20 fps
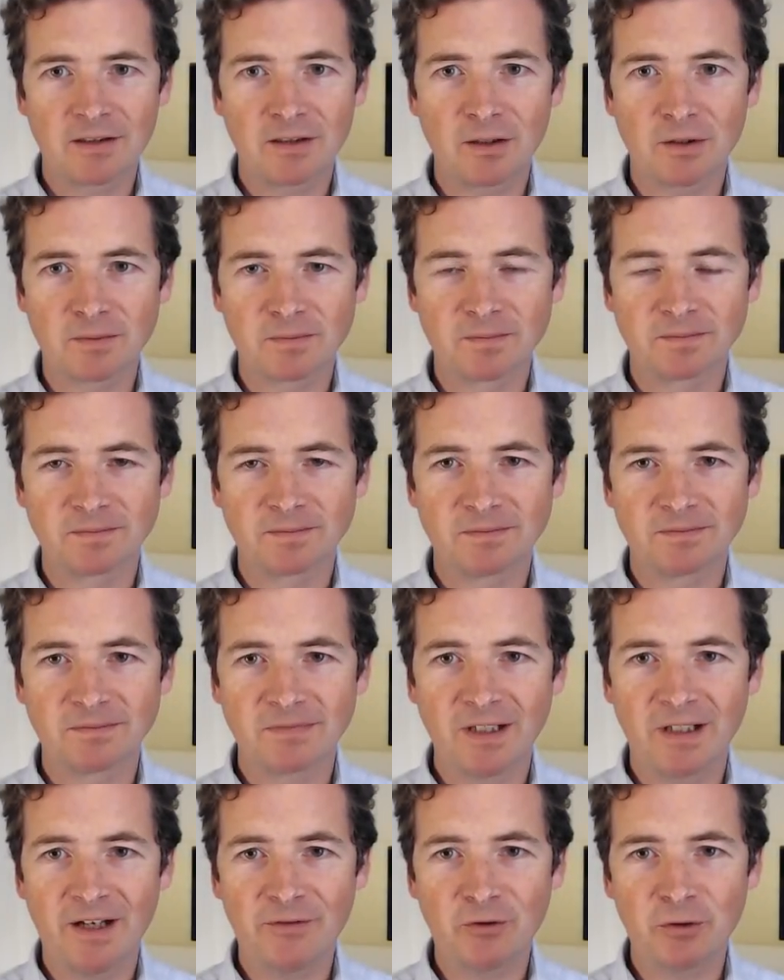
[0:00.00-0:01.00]
So,
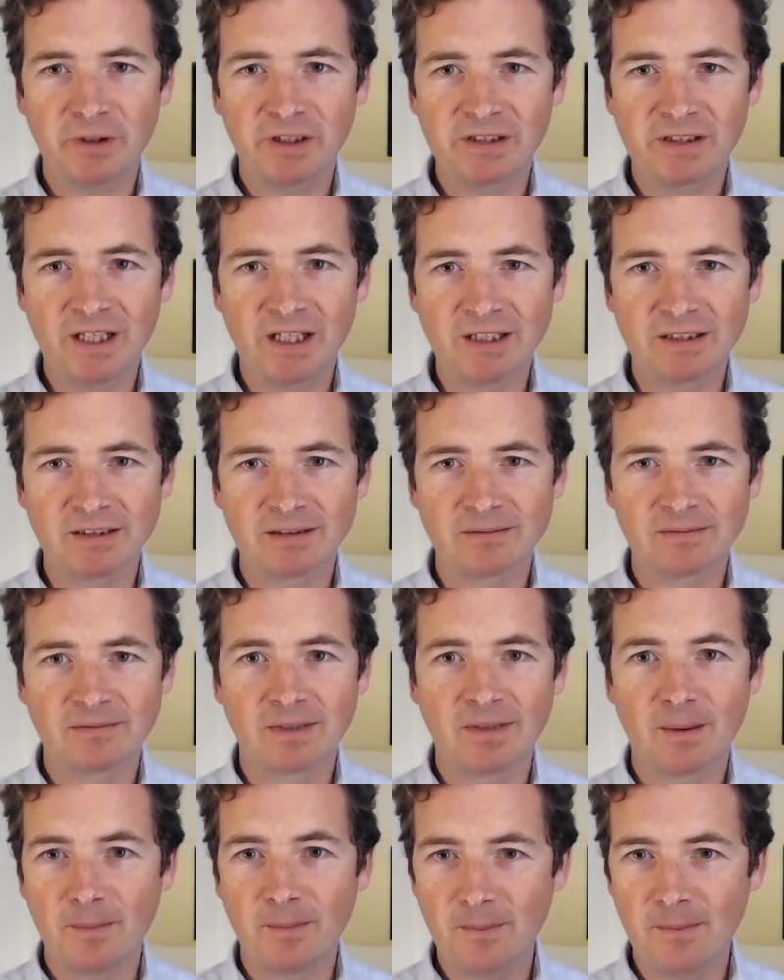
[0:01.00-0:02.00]
I've already said,
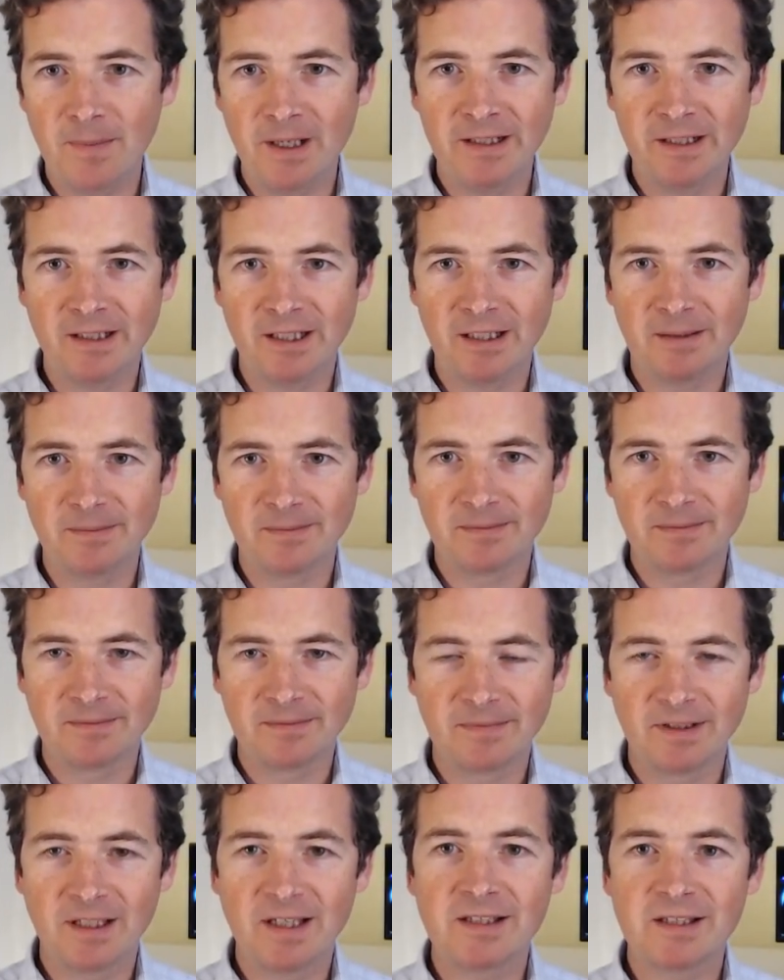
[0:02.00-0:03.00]
my name
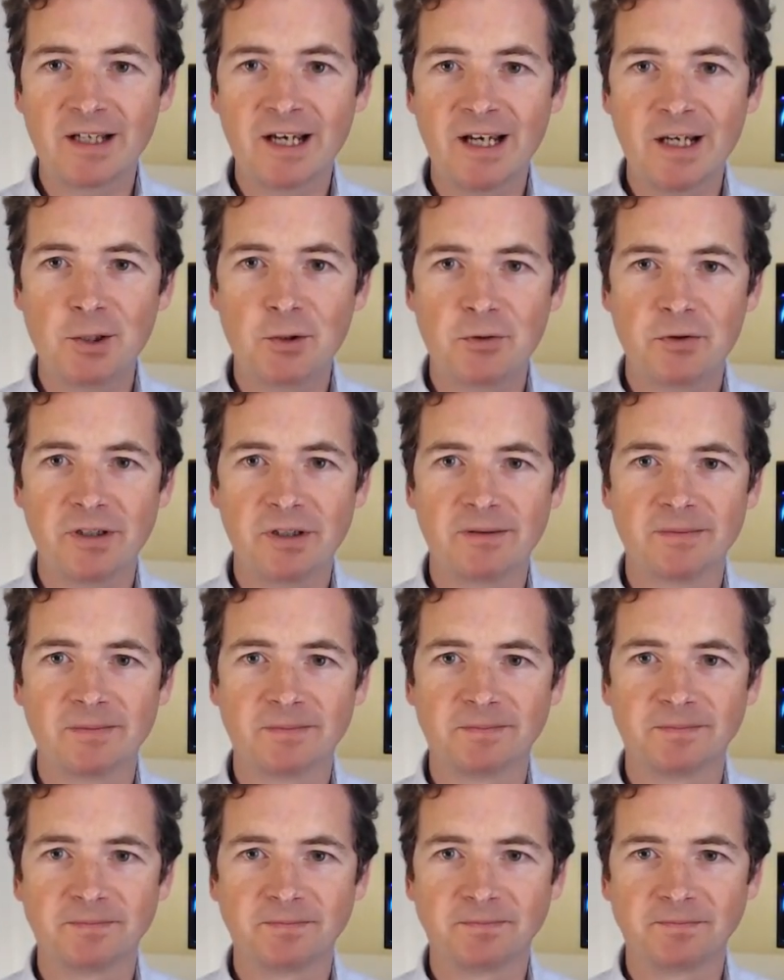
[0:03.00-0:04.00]
is Adrian.
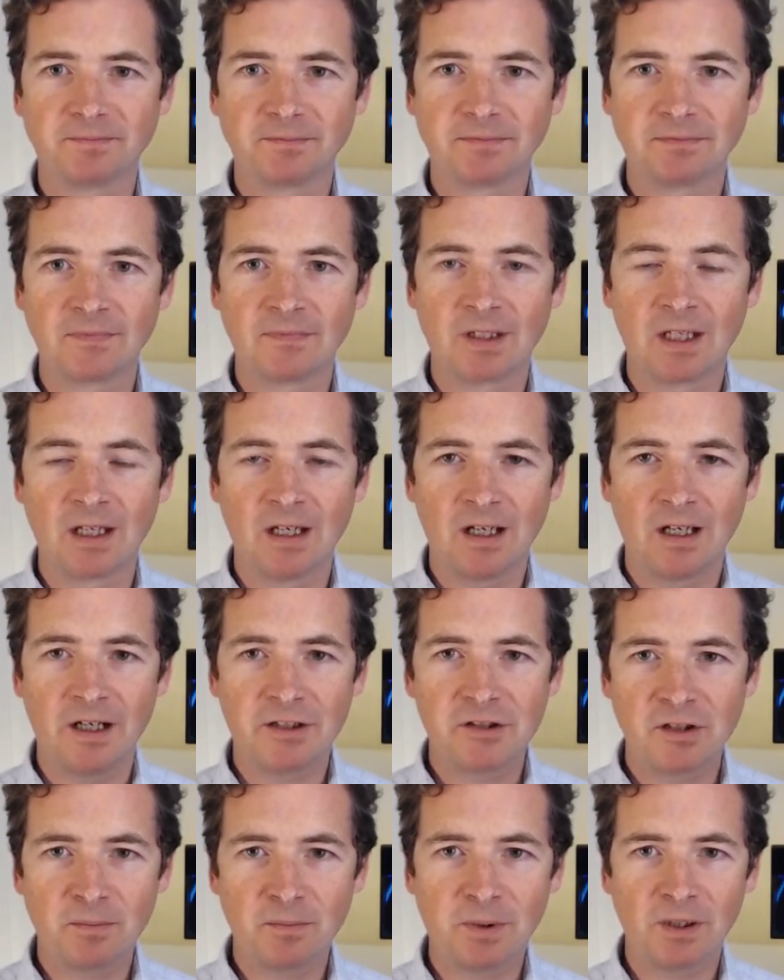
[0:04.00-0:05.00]

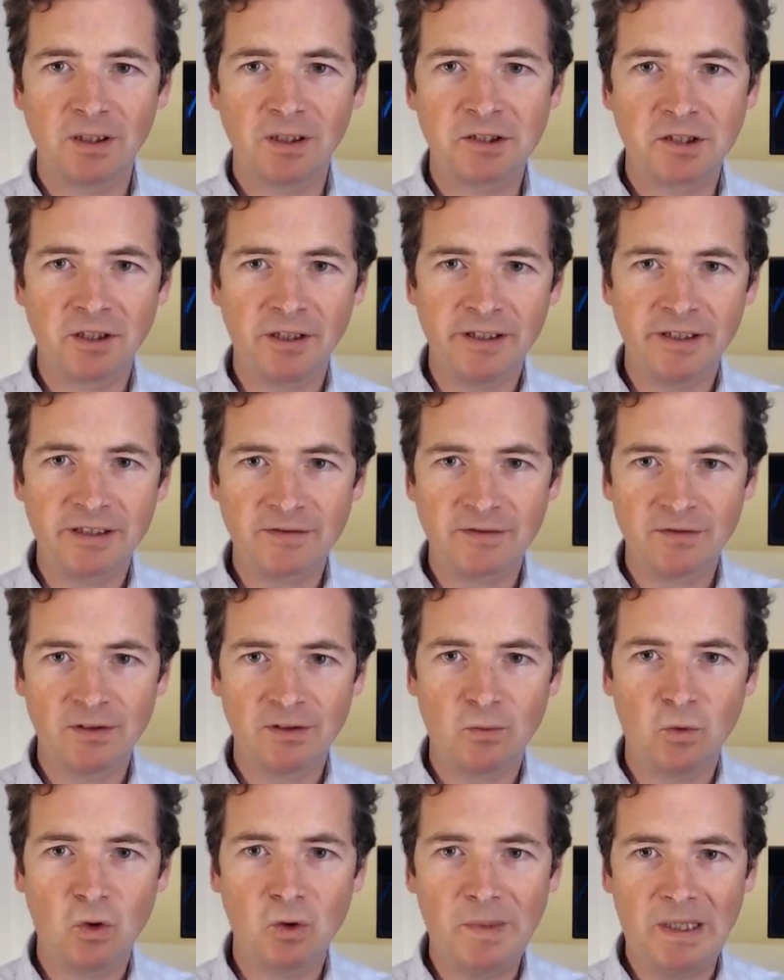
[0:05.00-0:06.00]
I should apologize
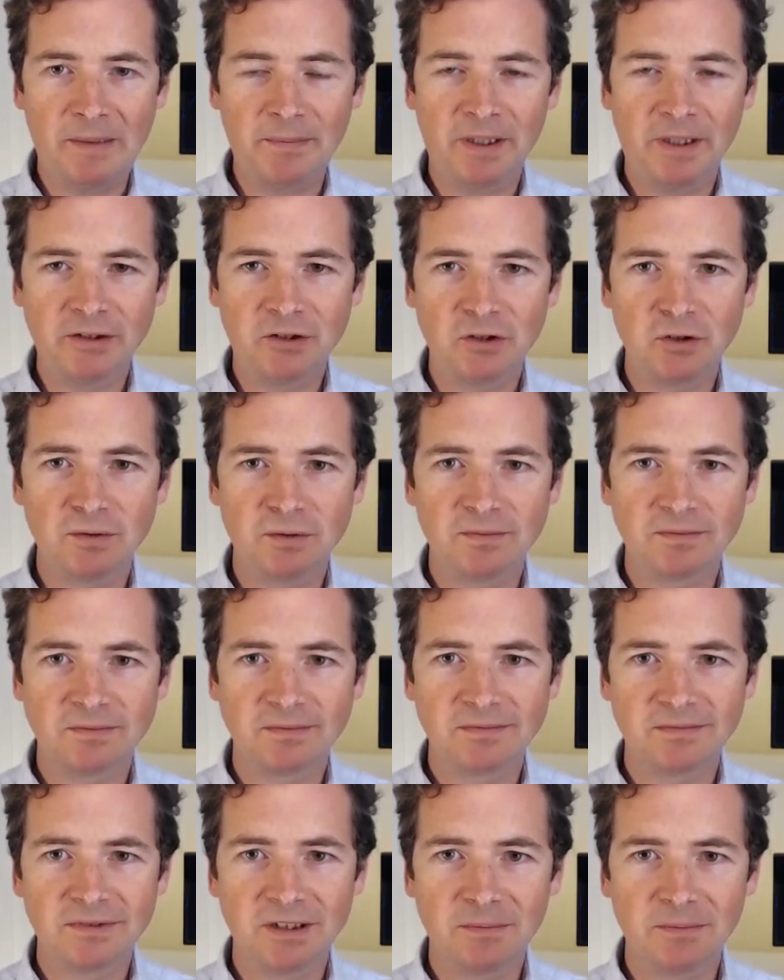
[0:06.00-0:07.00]
for the warm-up I do at
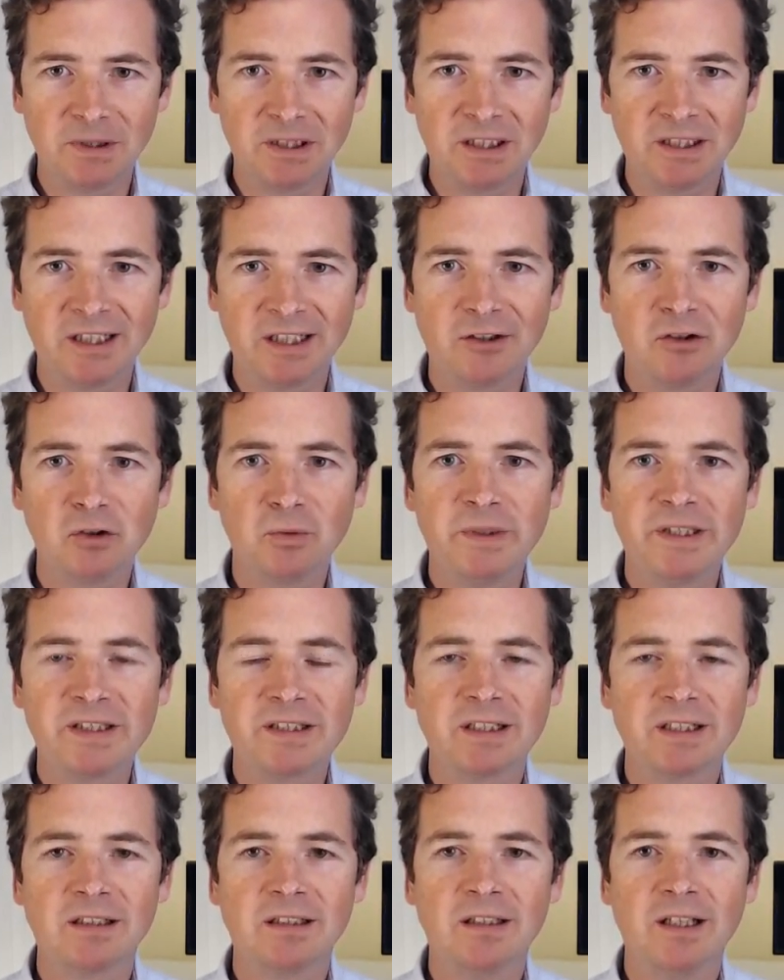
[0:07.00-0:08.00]
the beginning. I normally
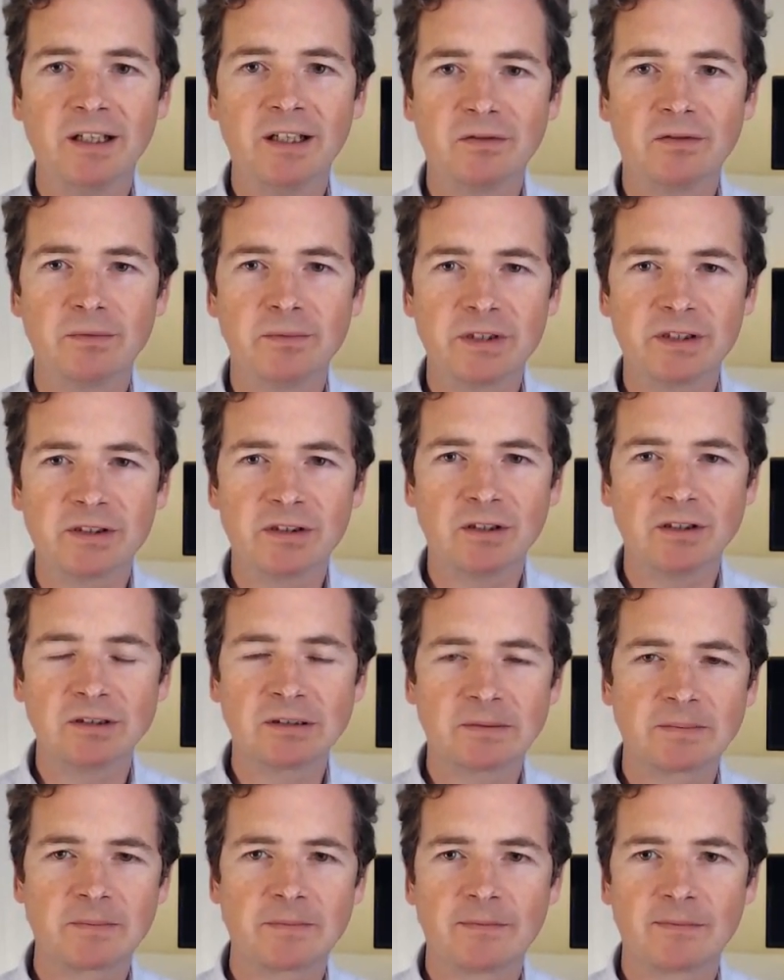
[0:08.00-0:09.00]
sing a line from a
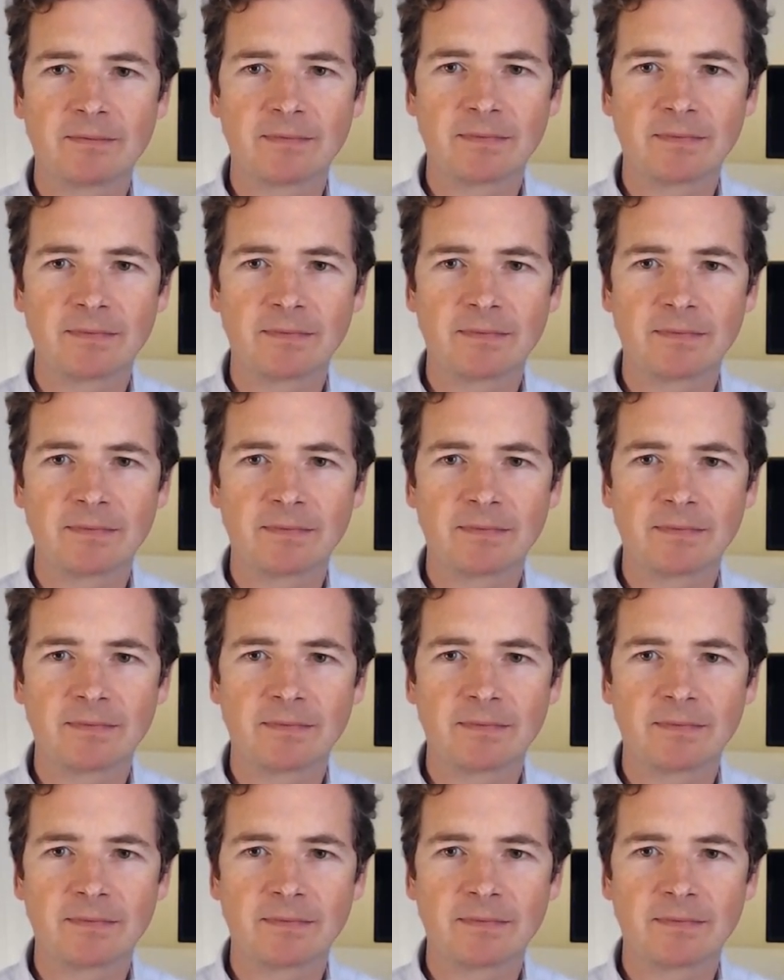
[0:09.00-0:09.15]
song,